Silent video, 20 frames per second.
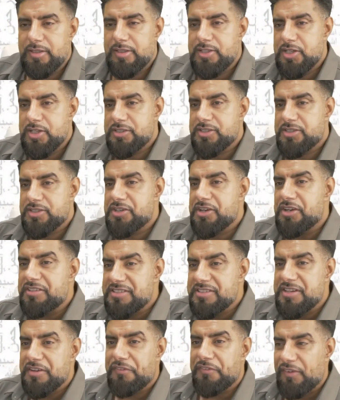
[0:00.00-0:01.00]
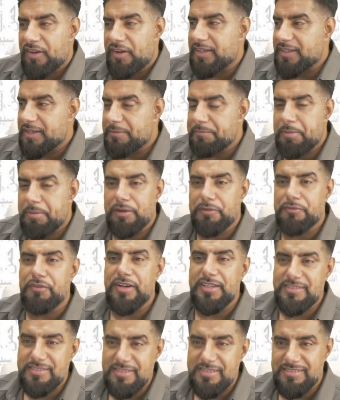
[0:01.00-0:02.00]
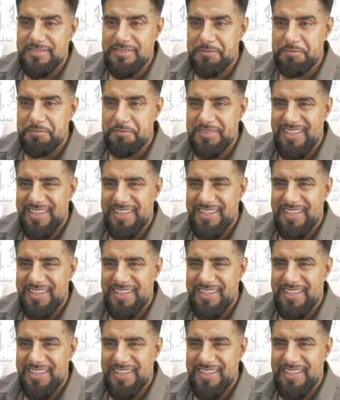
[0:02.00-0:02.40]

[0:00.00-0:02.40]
just justifying it by racism.